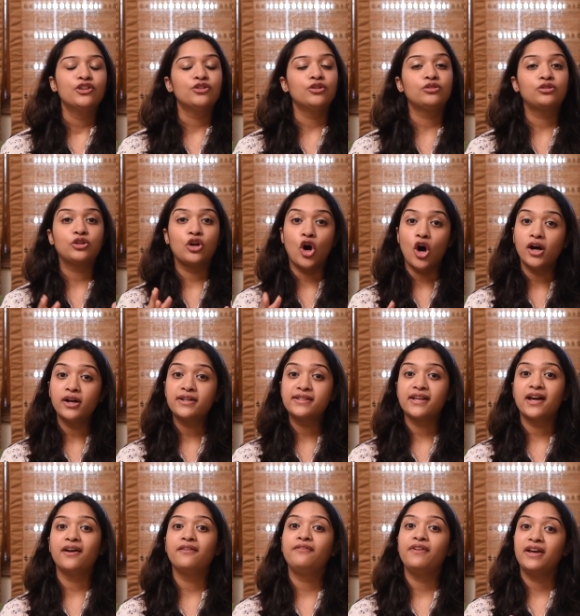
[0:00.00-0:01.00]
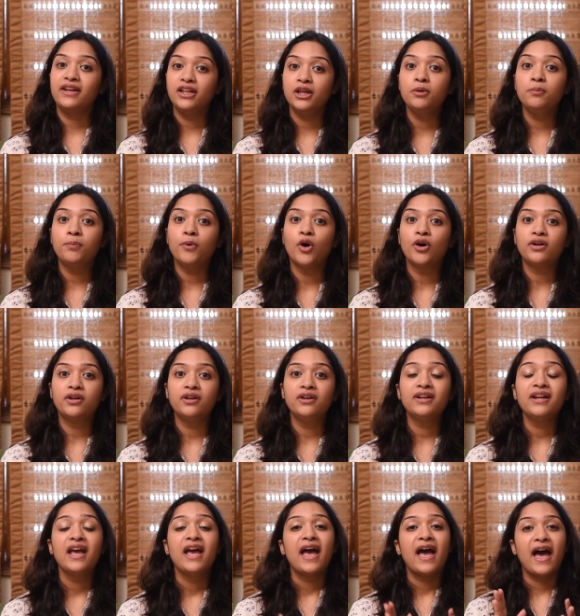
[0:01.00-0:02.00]
So cots are very important.
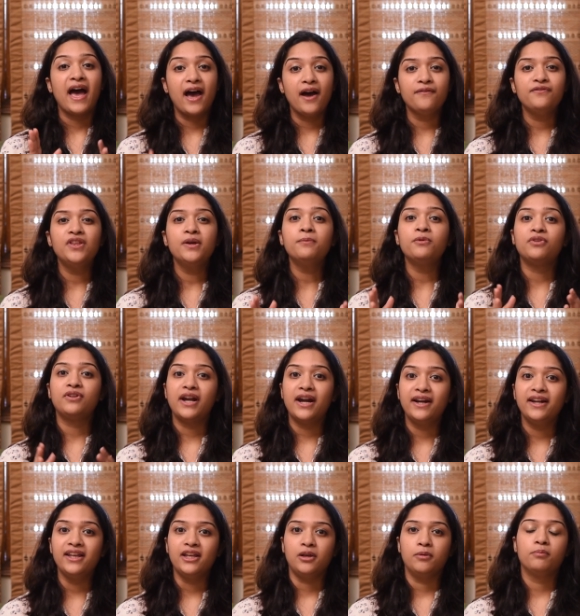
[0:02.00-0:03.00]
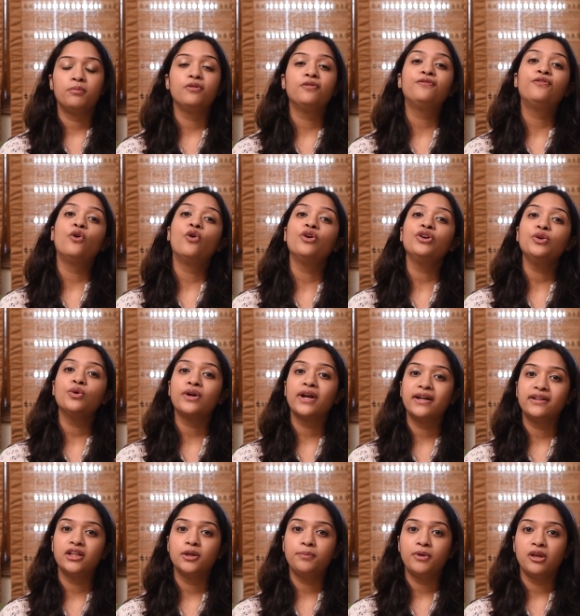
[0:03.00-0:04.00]
Have them ready before you
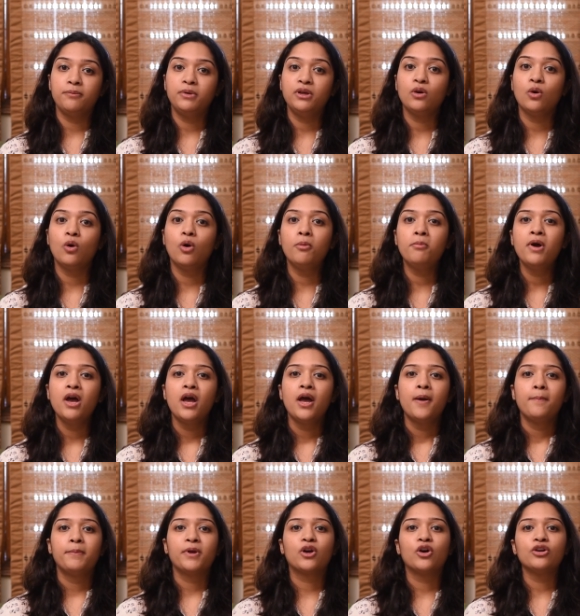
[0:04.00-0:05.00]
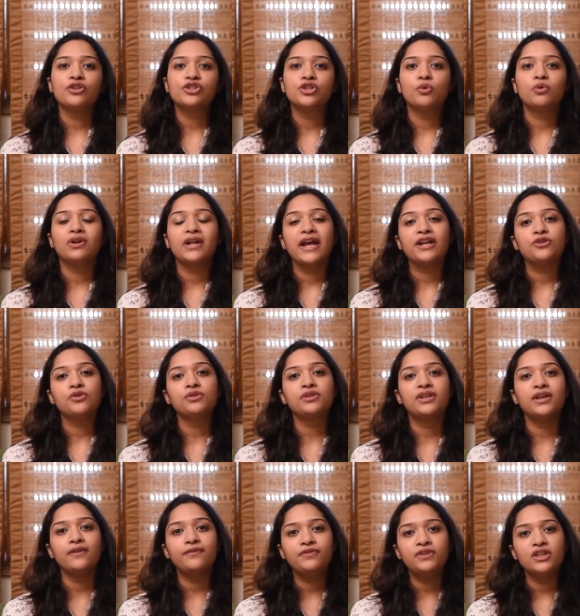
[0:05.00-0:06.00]
get the baby home, because you would like to
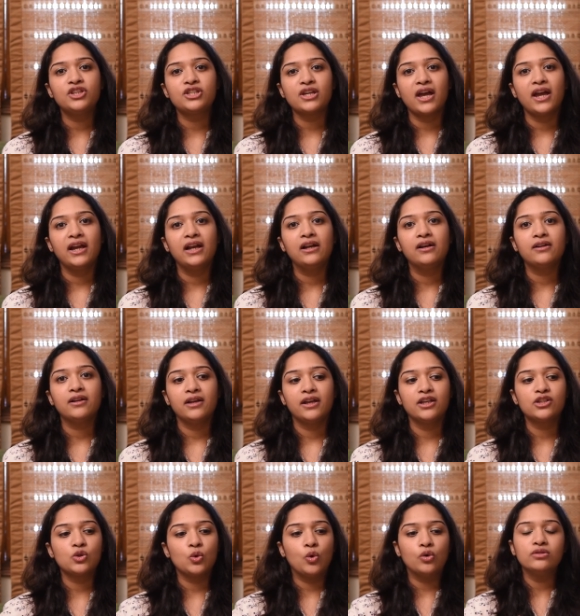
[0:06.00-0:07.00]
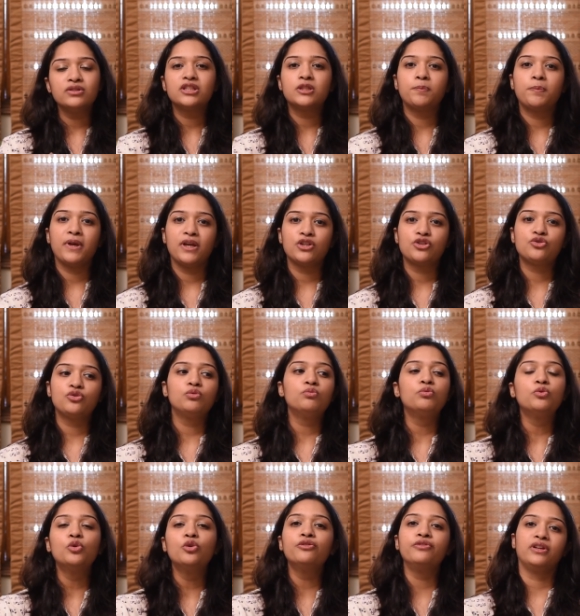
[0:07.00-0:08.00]
give the child his own space to
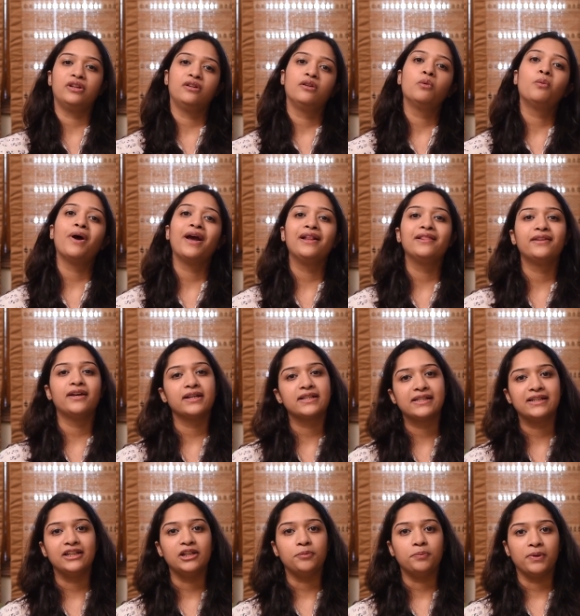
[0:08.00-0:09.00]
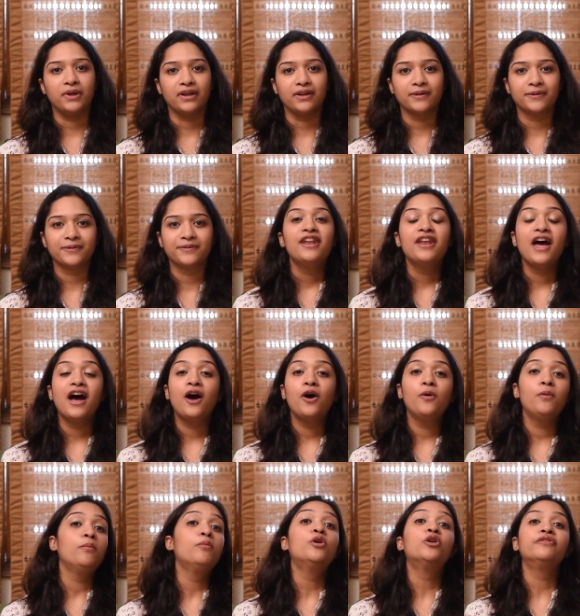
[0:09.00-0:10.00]
move in while they are sleeping.
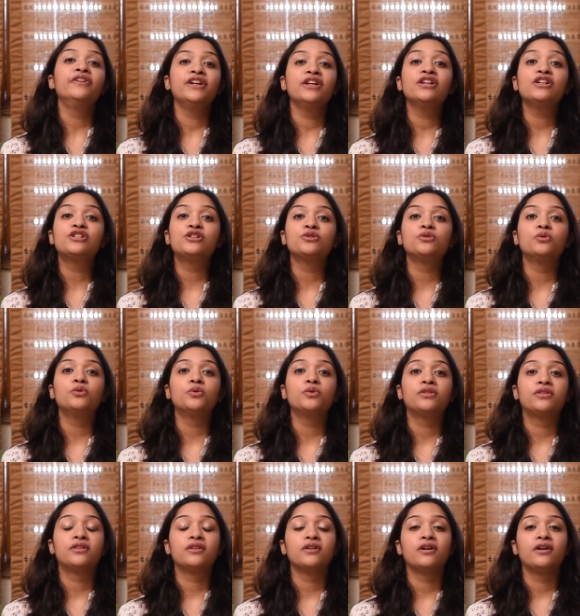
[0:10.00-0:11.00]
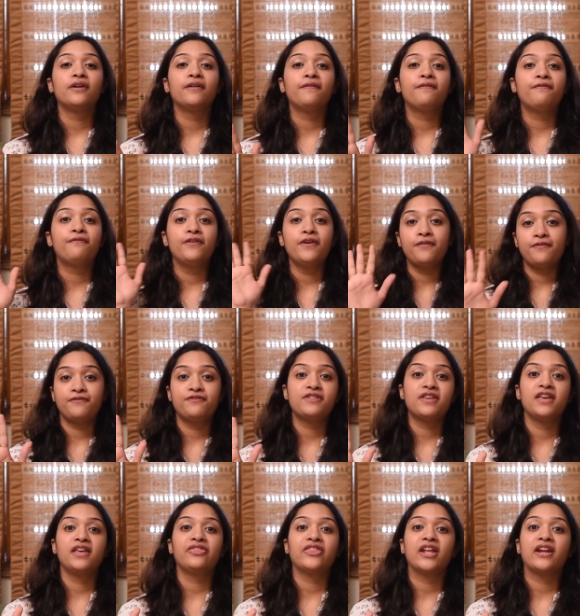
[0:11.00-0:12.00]
Now moving to the 5th
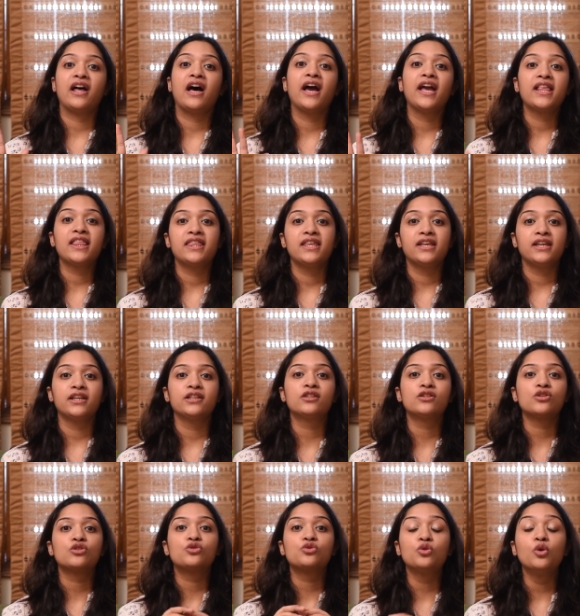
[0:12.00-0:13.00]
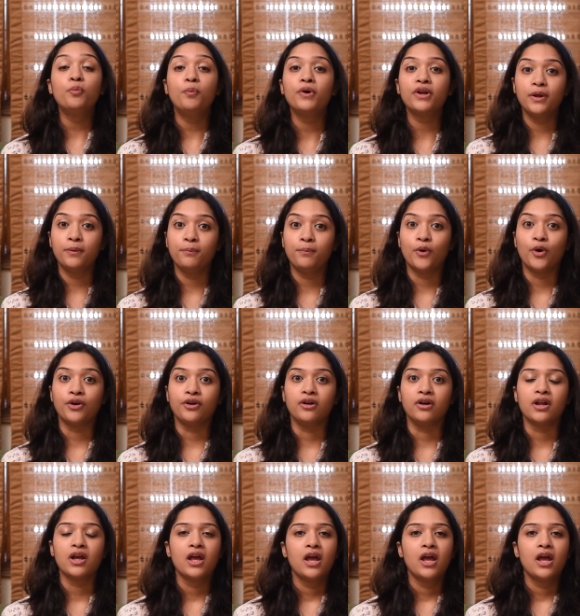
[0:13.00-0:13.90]
thing that I think is super important.